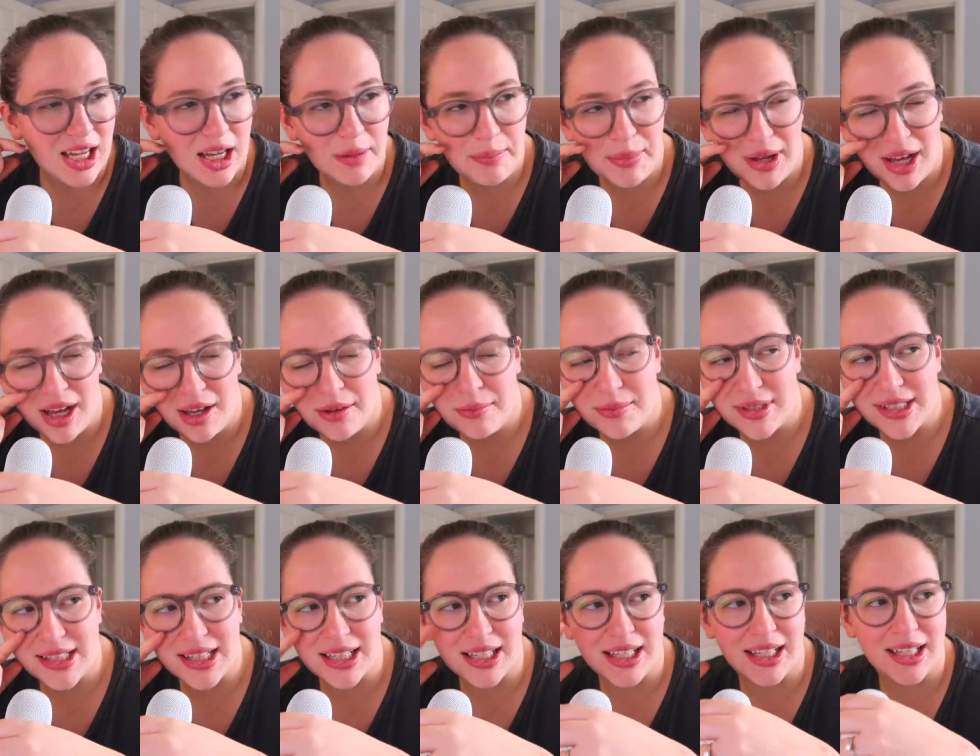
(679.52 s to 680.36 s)
a part of me
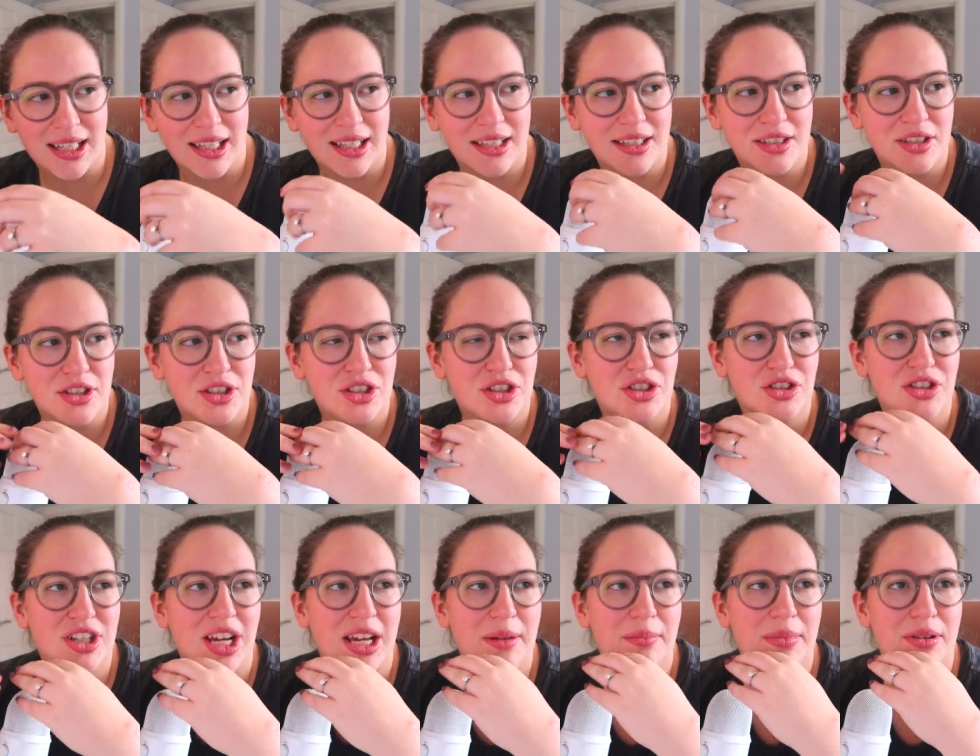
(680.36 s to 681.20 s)
is like
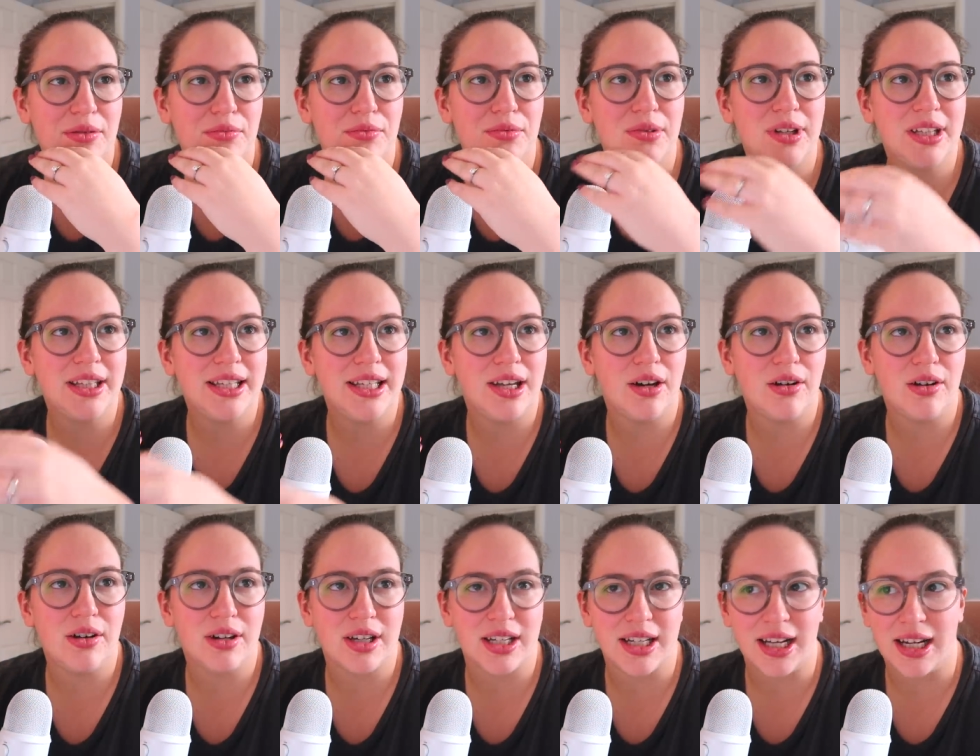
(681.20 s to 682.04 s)
should I be really
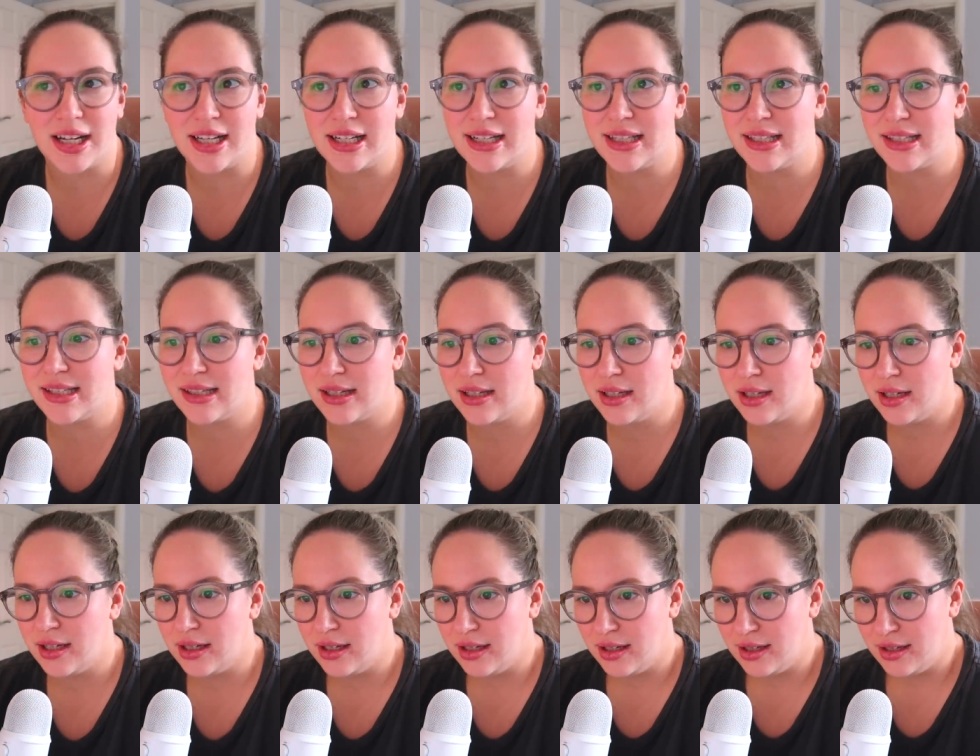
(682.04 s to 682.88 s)
organised
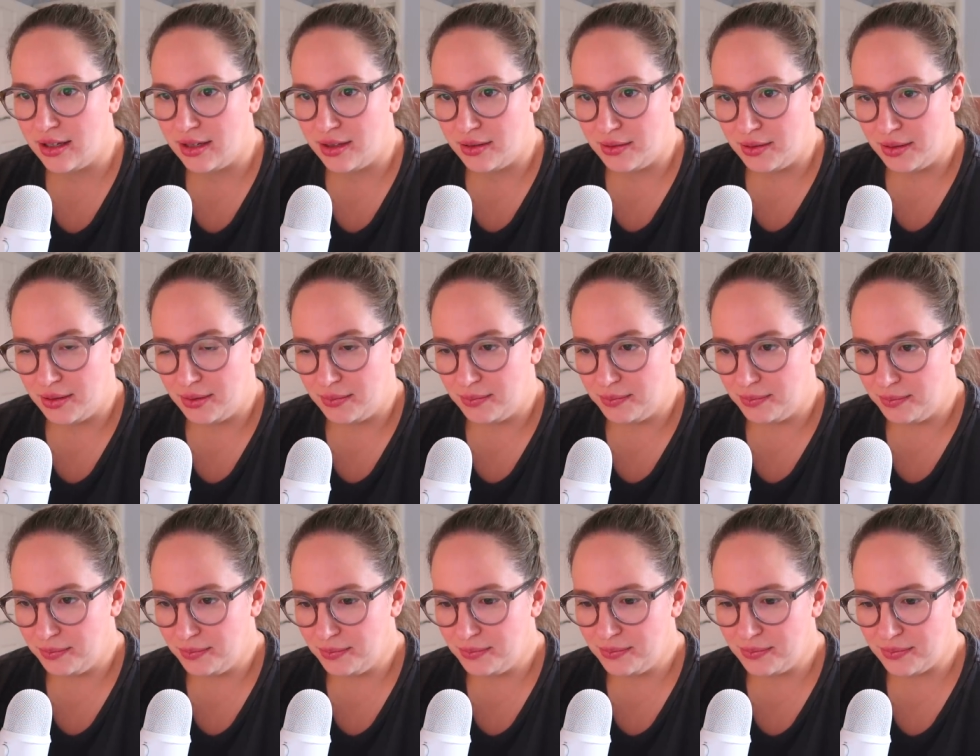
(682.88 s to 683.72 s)

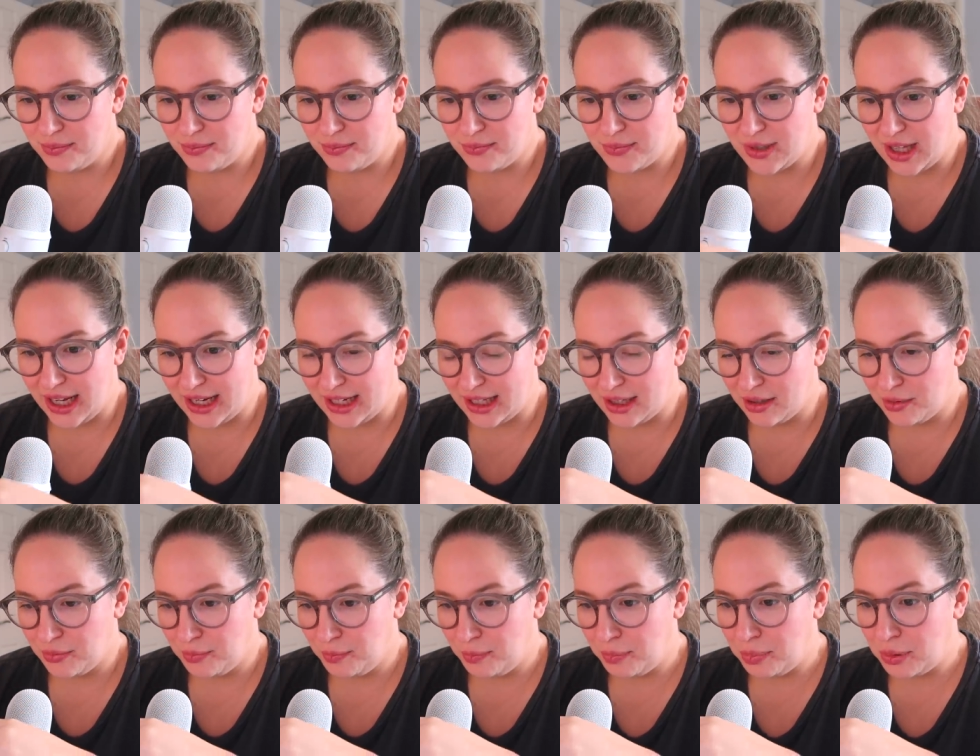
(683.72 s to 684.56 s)
like
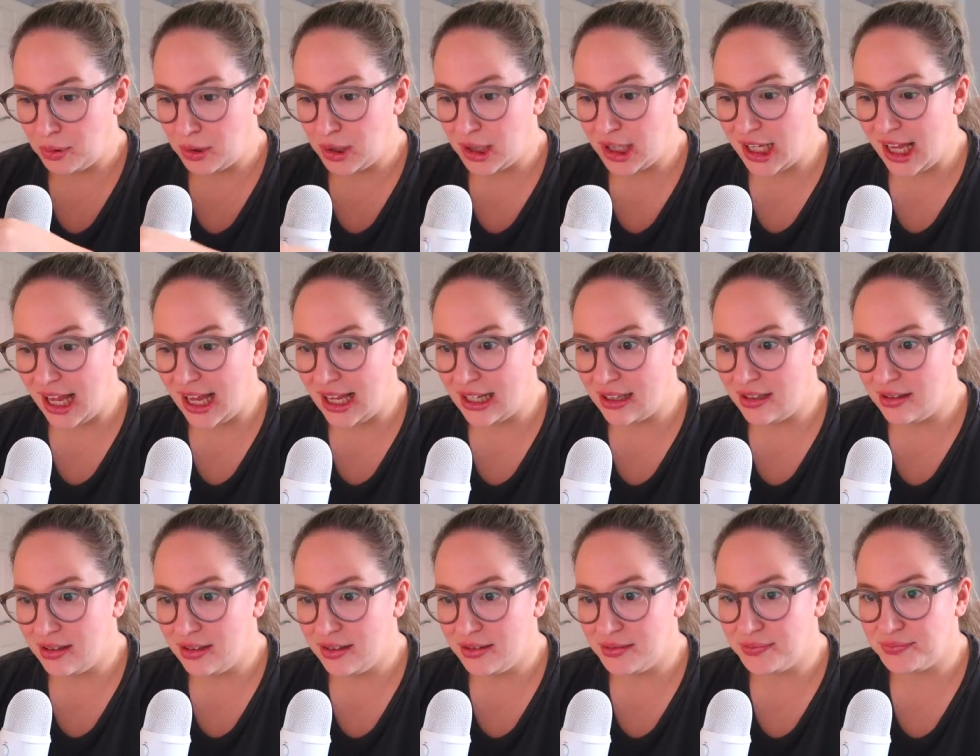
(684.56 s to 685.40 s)

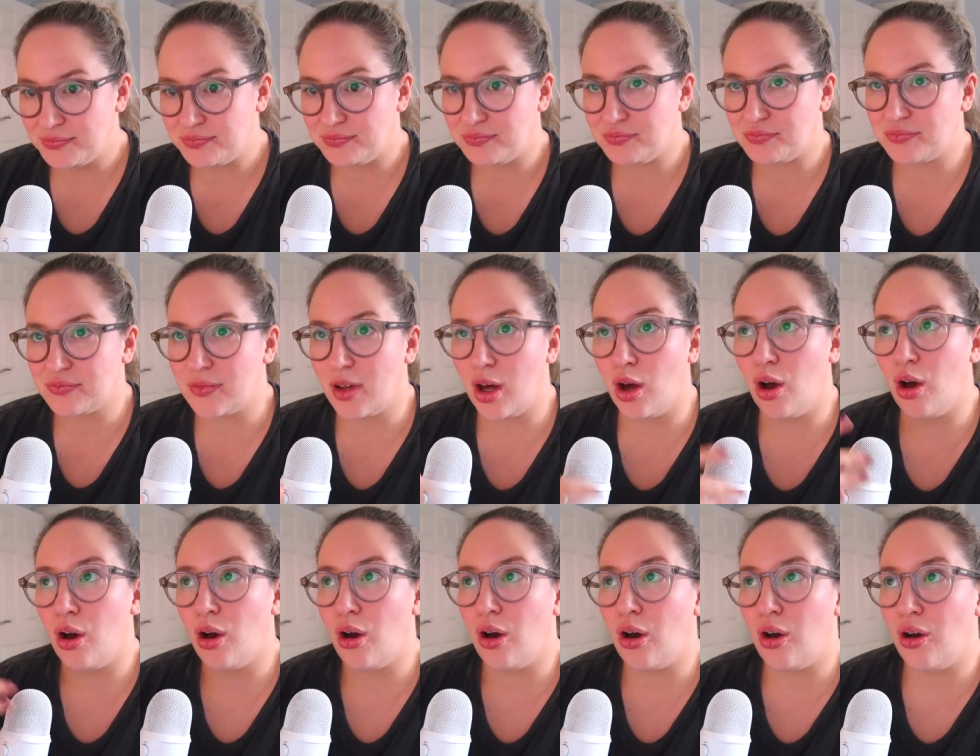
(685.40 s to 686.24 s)
plan
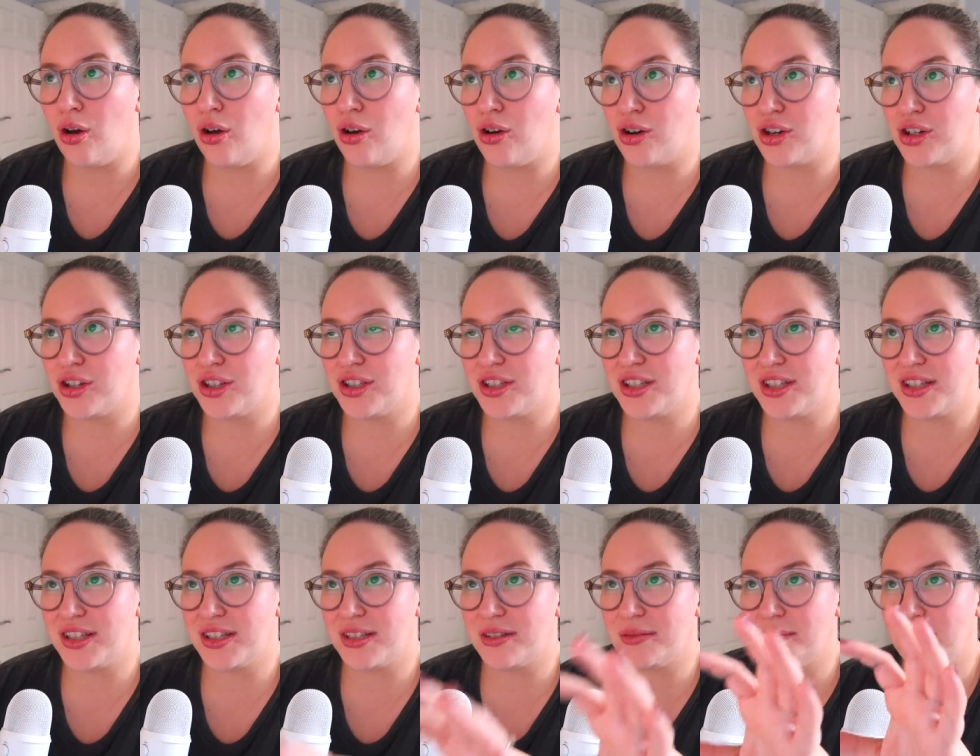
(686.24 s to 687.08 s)

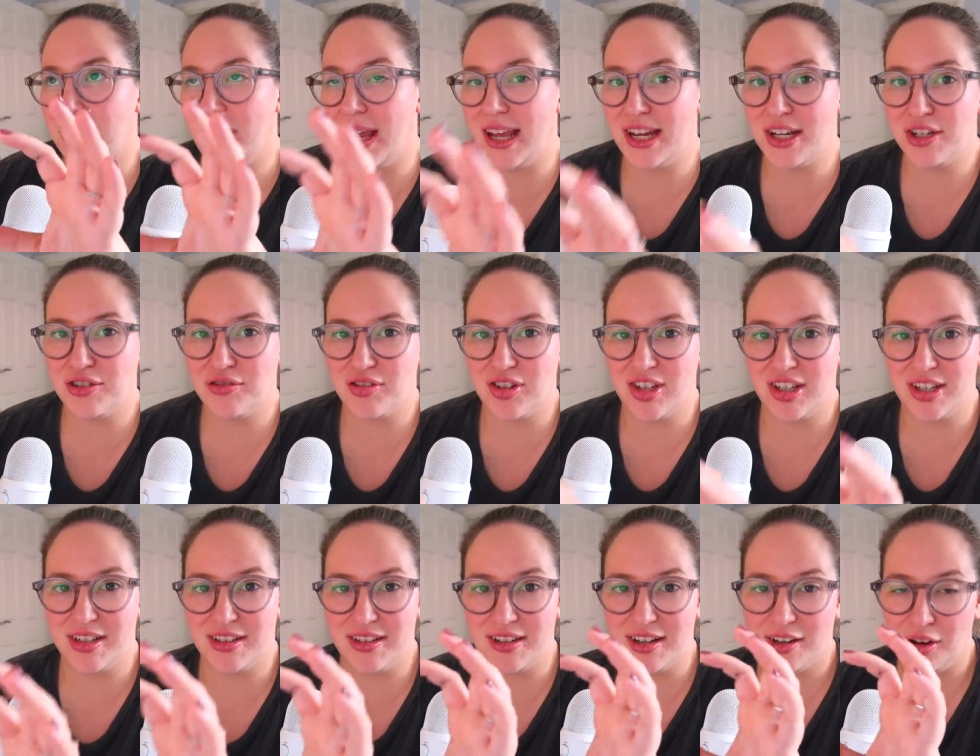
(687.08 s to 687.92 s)
August
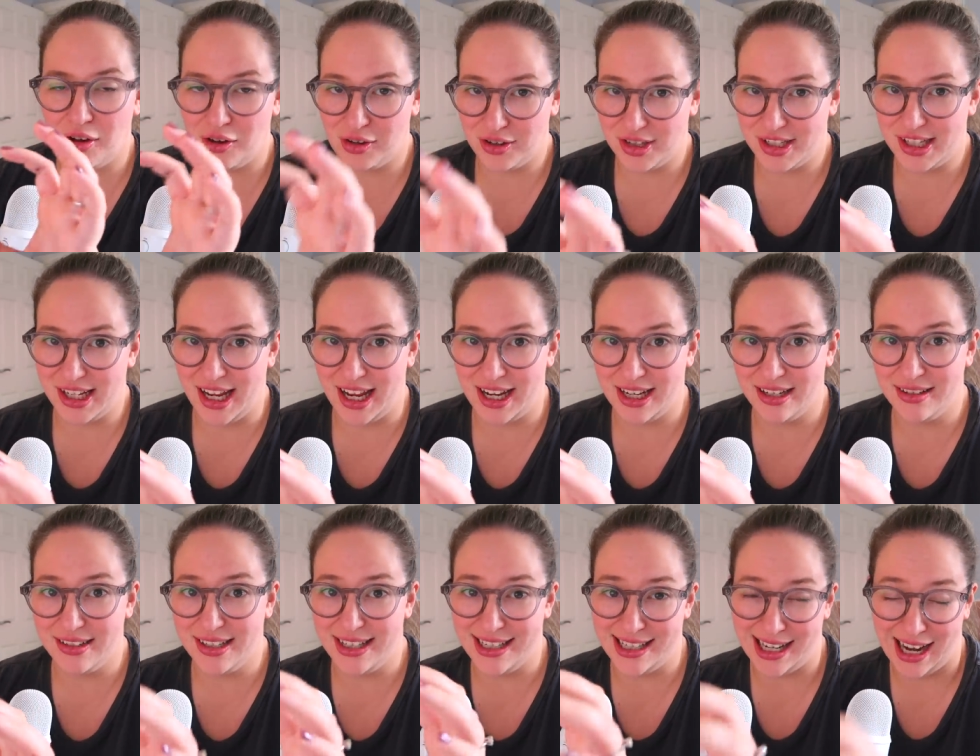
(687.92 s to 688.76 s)
Patreon
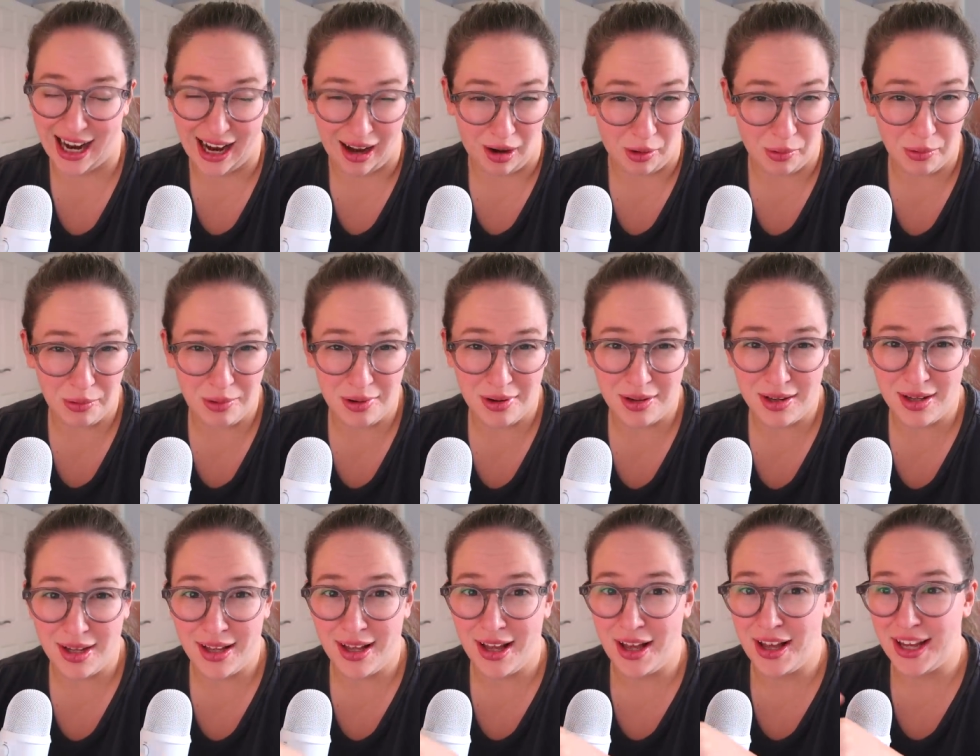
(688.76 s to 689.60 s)
content now
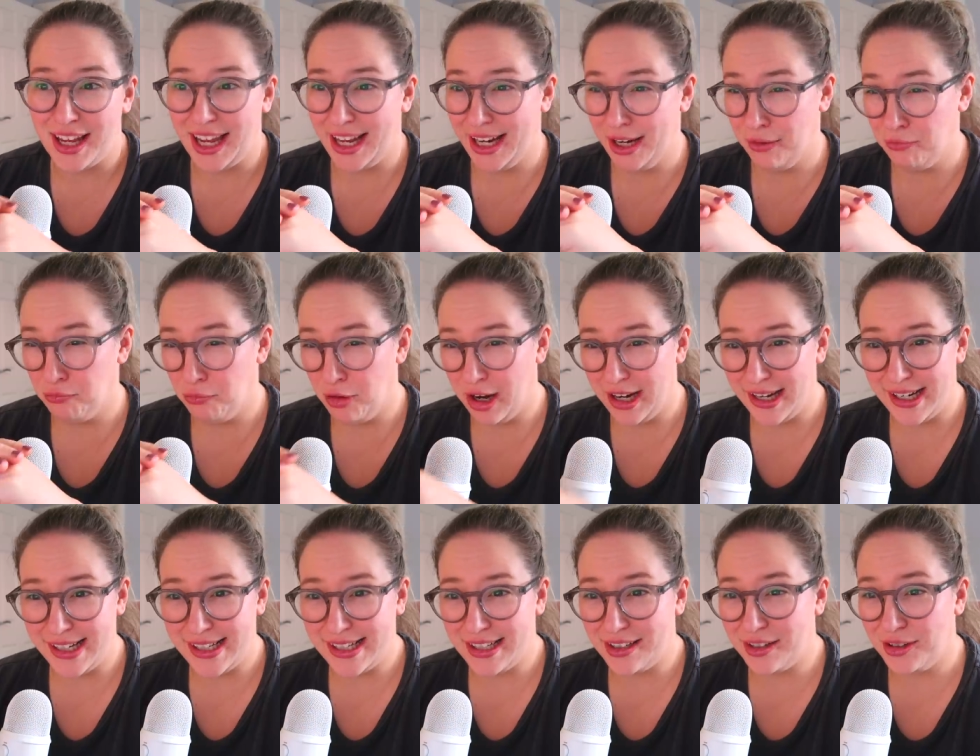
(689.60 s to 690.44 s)
get it
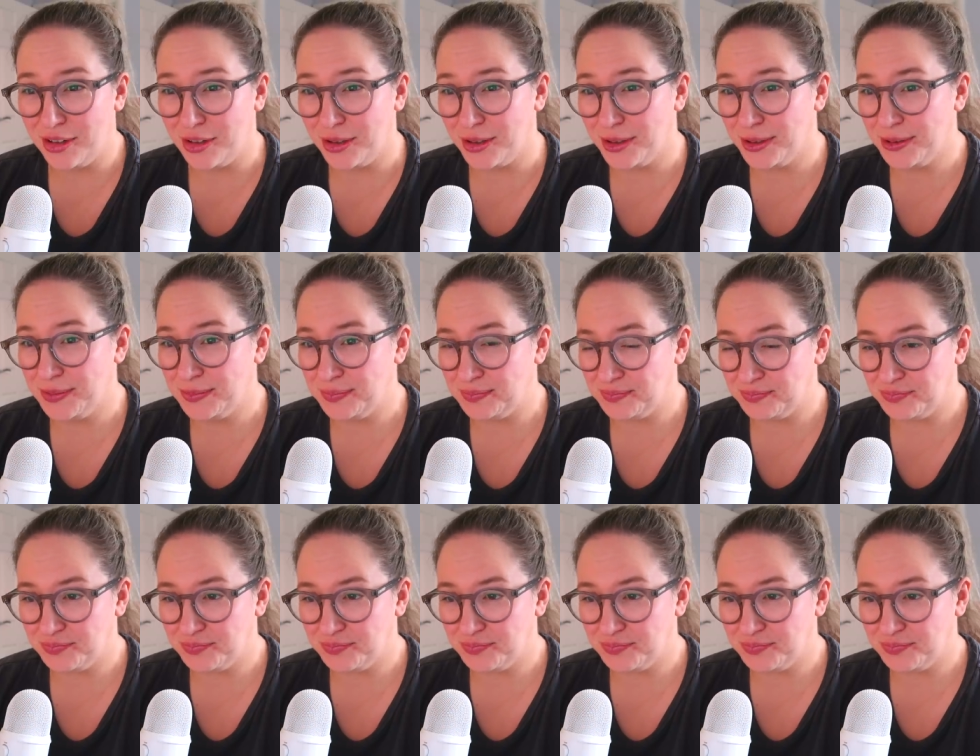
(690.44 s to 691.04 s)
ready to go